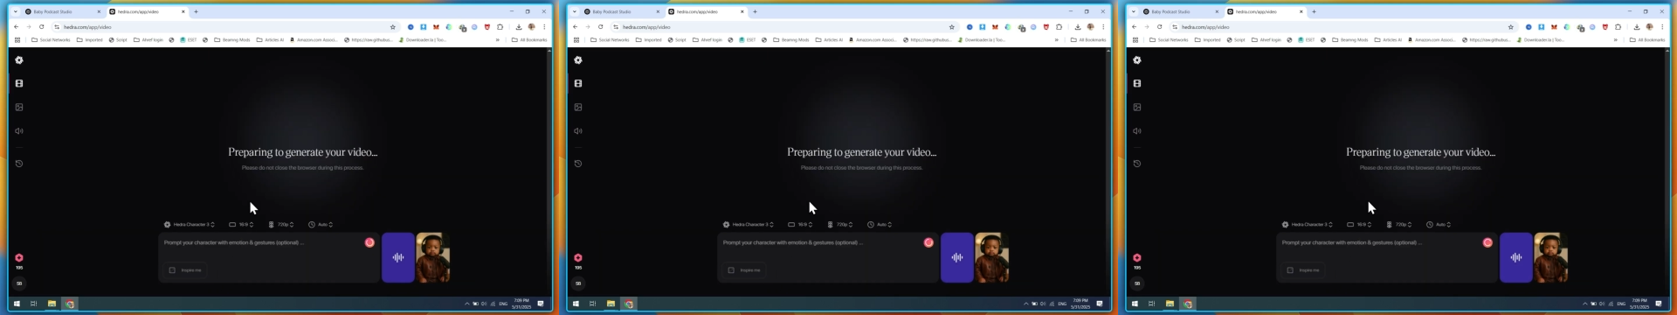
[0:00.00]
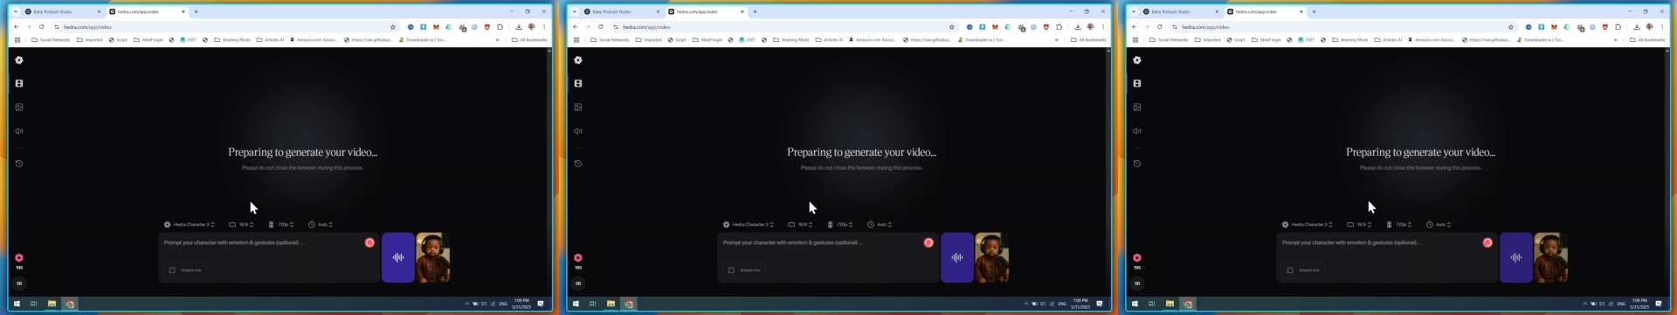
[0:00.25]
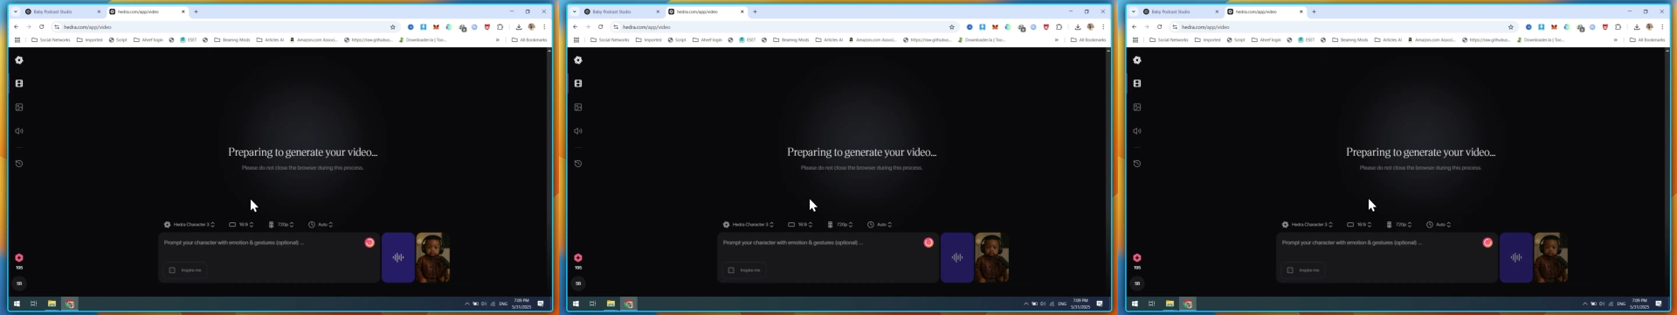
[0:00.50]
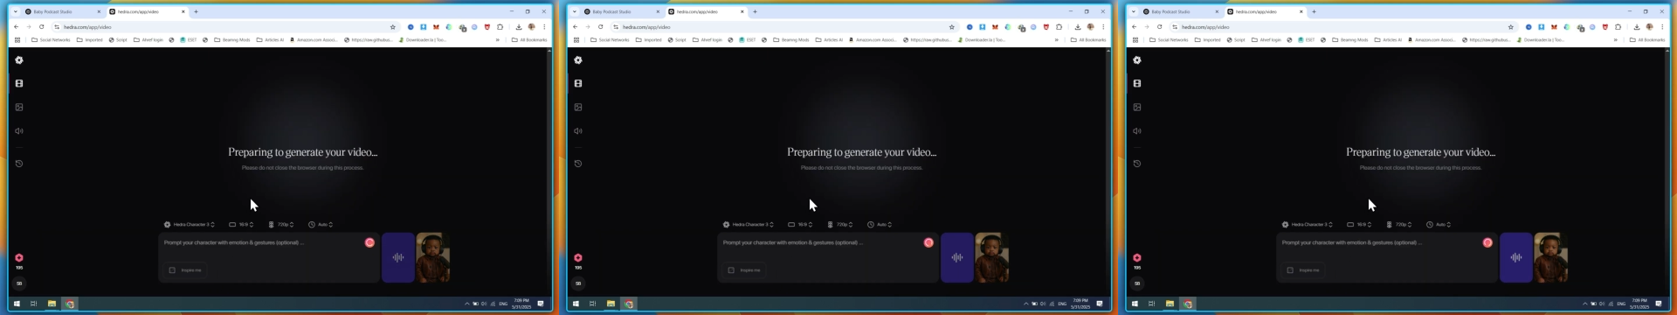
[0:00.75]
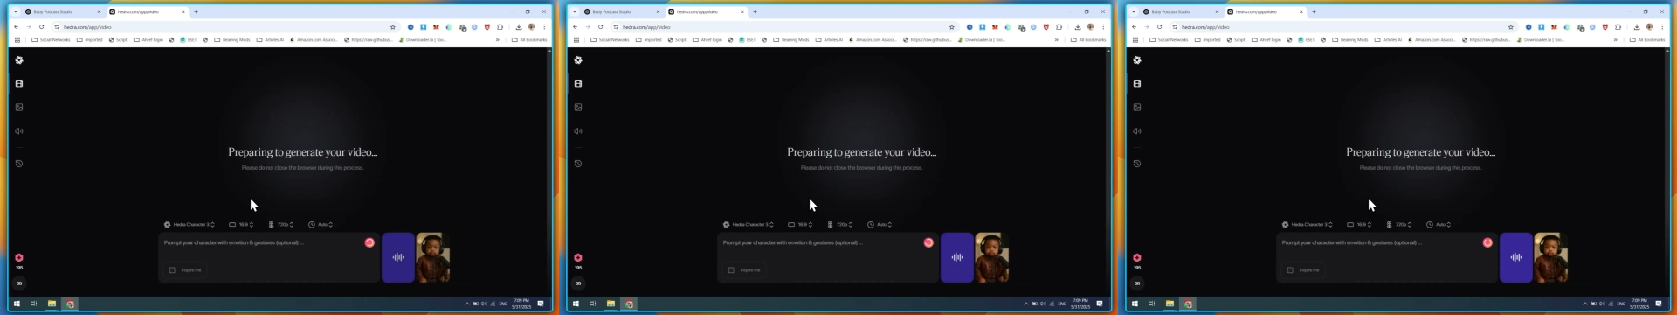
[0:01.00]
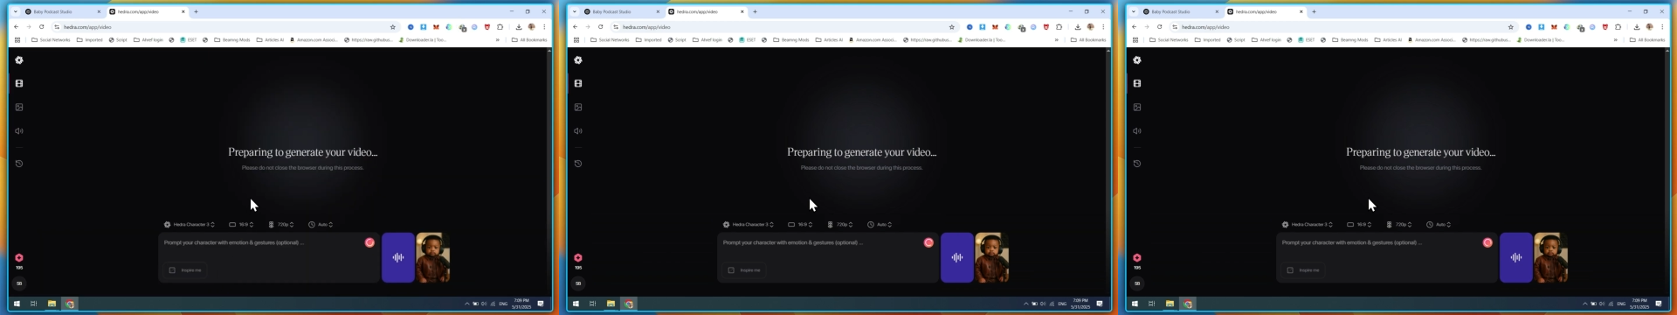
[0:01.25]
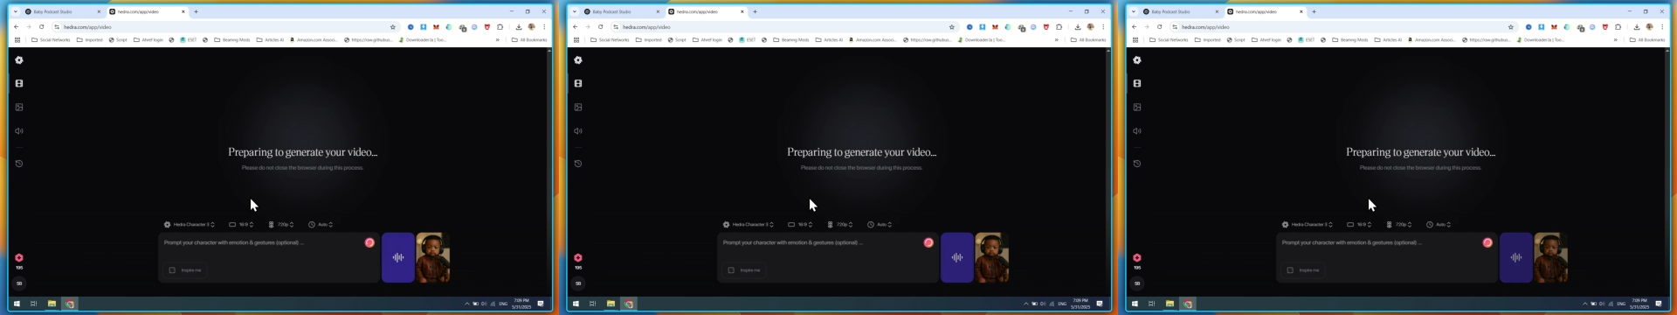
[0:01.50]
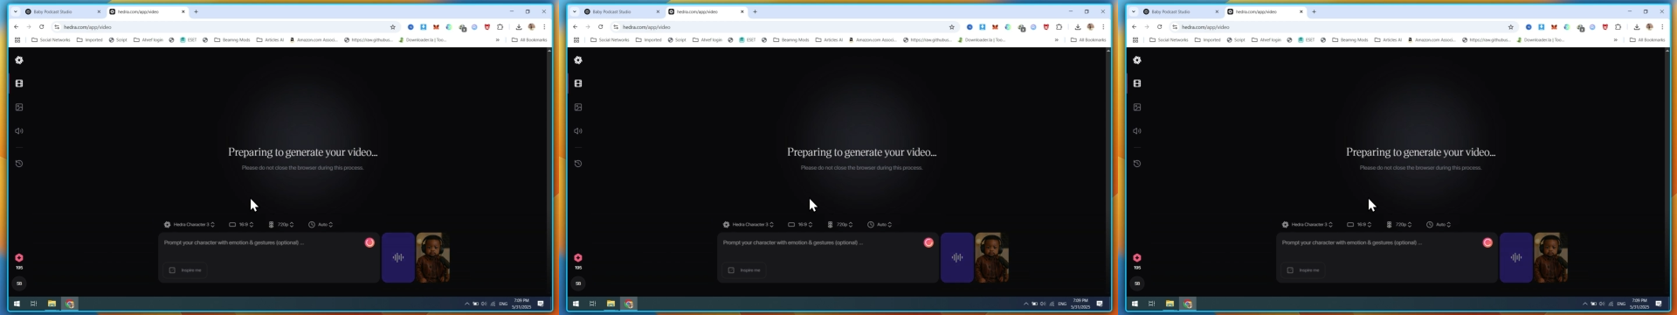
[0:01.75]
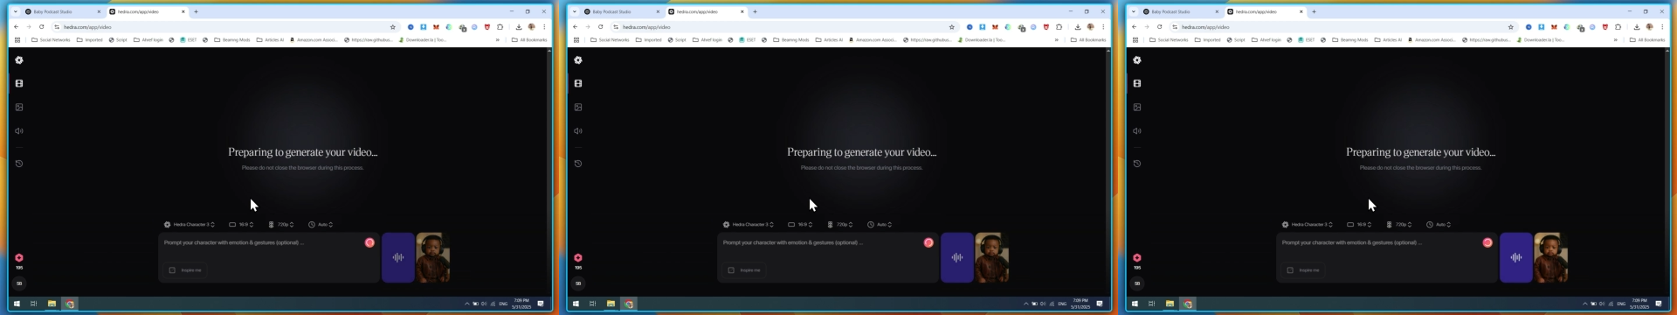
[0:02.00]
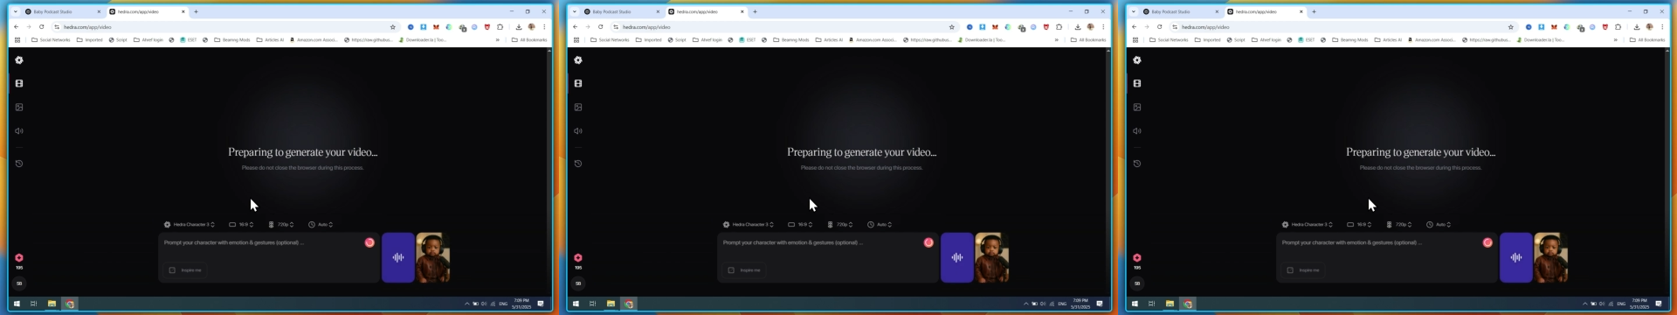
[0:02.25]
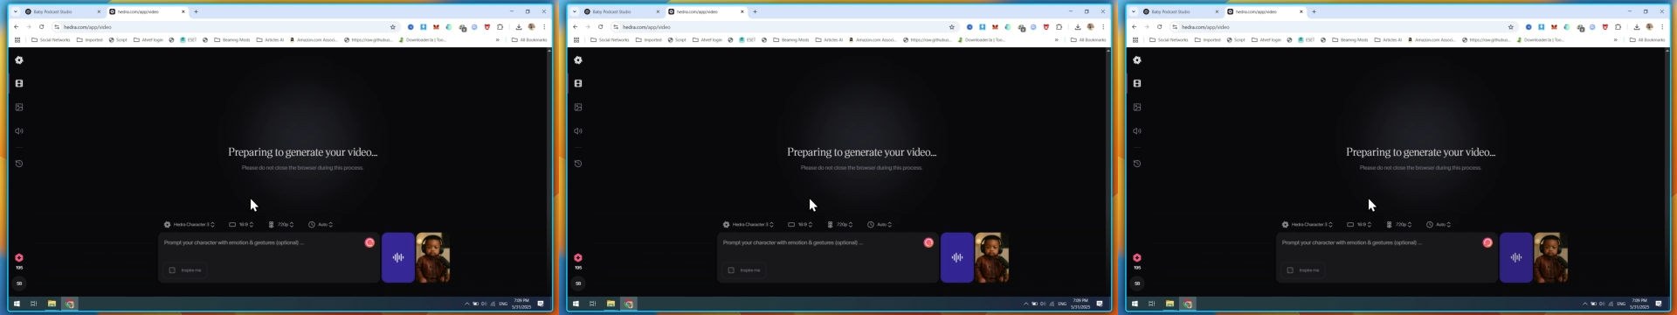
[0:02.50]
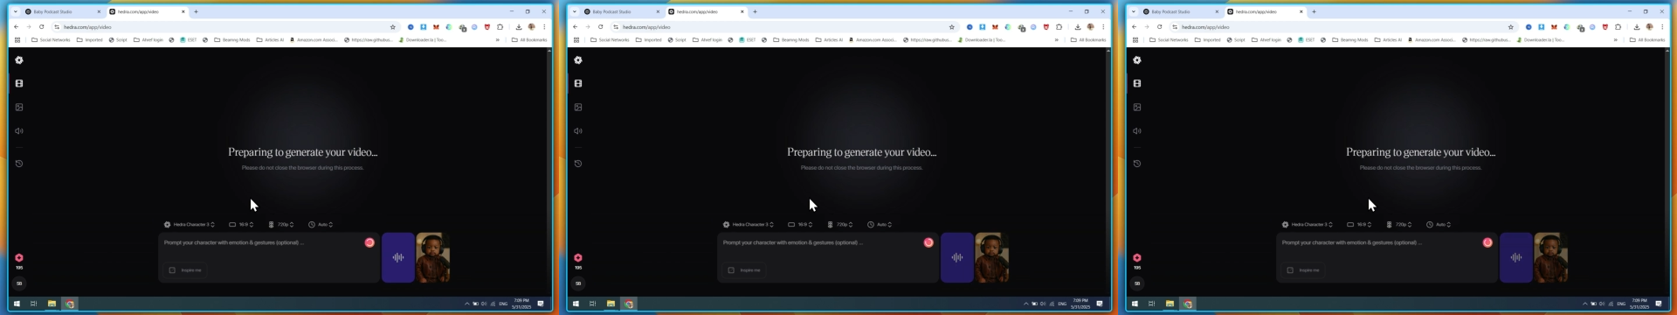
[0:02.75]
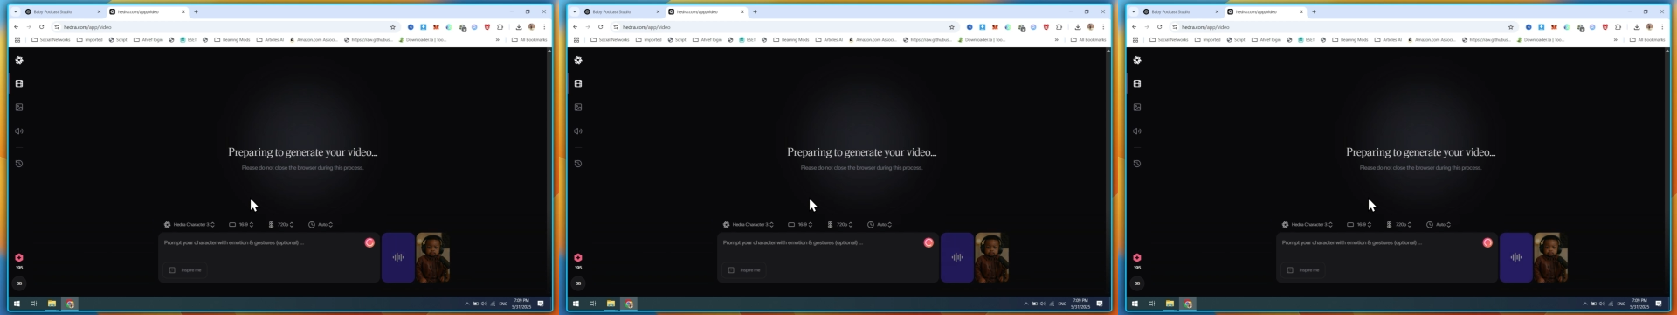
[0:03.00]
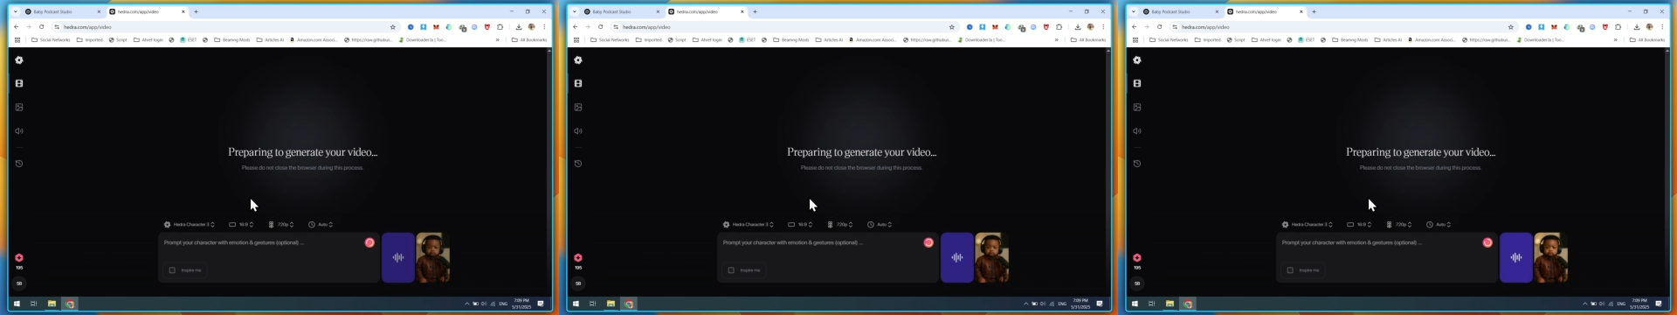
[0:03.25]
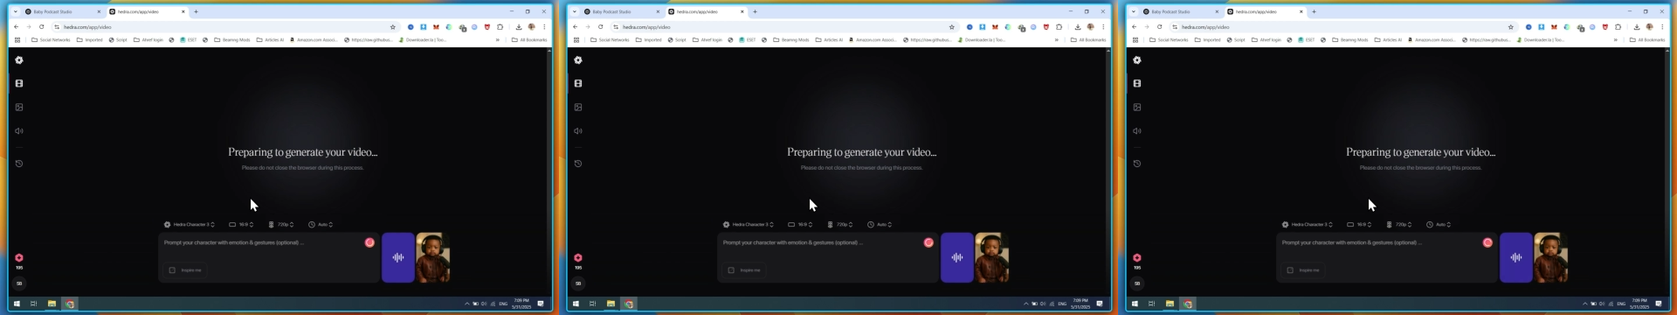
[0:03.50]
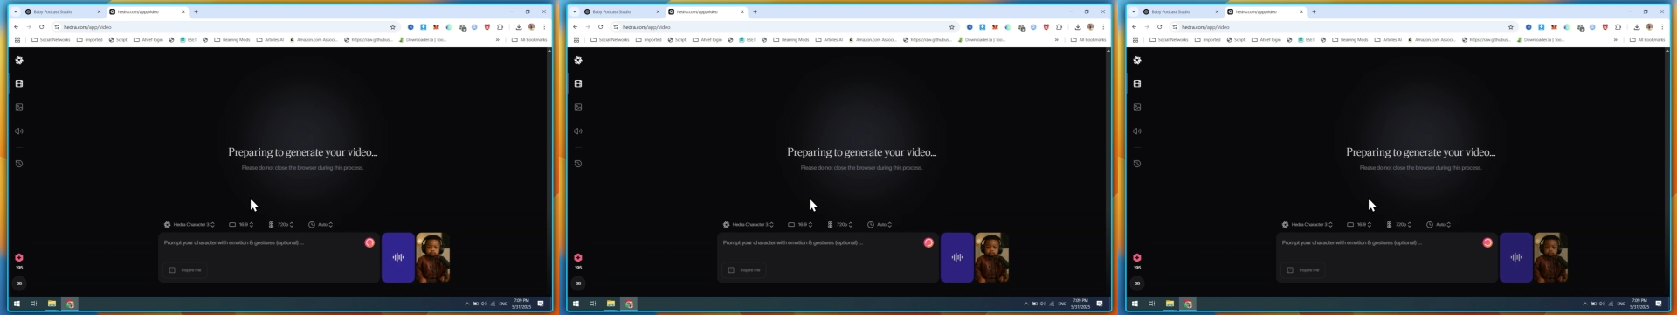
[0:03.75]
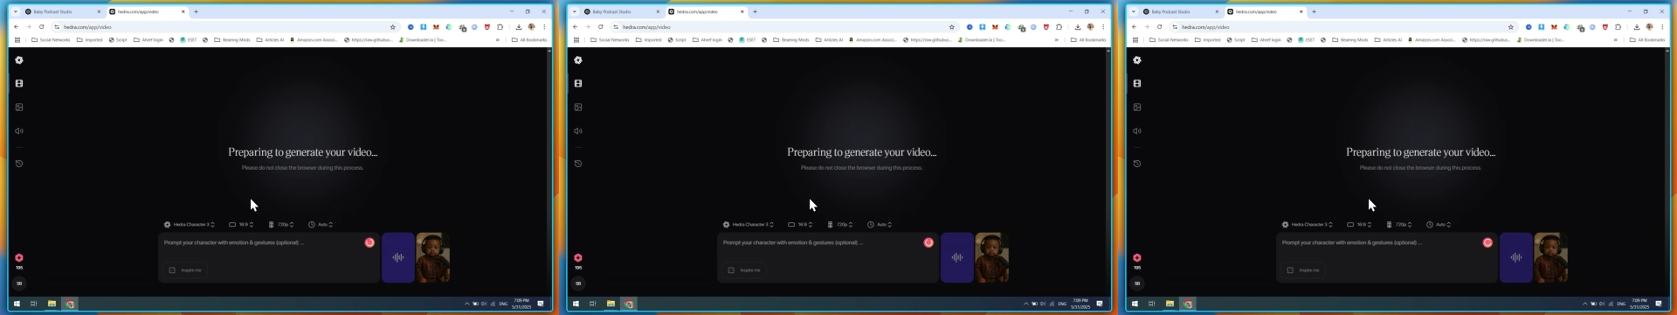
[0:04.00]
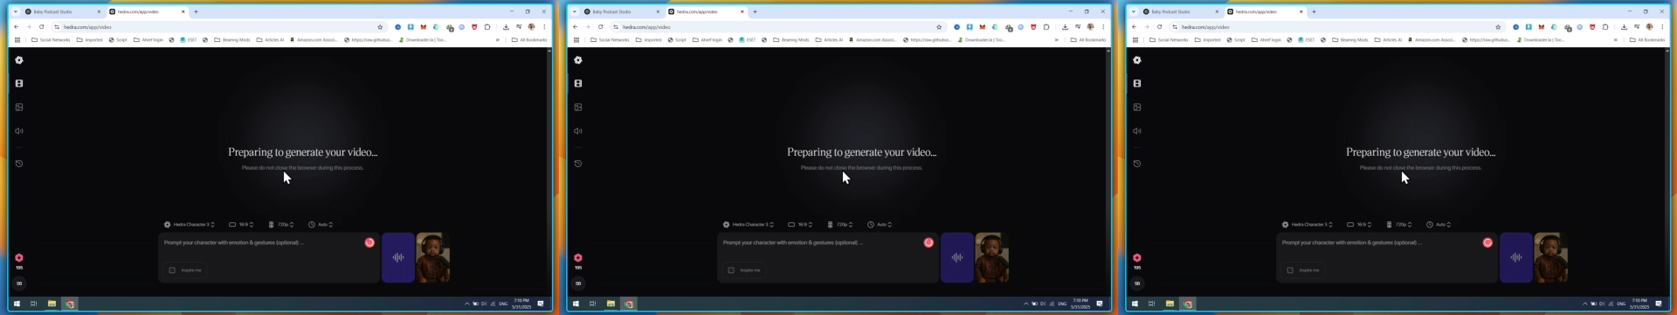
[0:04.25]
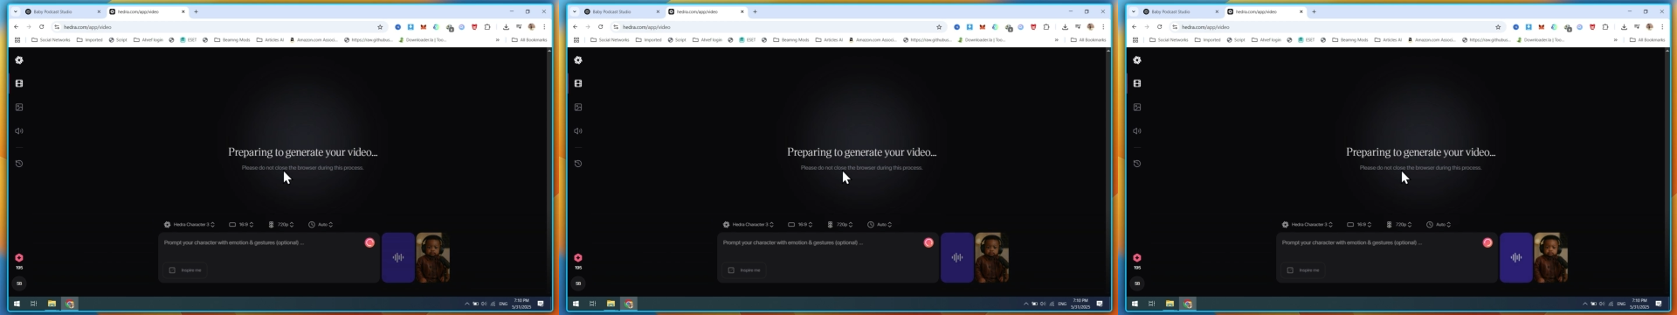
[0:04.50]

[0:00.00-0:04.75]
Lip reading: Nobody's mouth can be seen.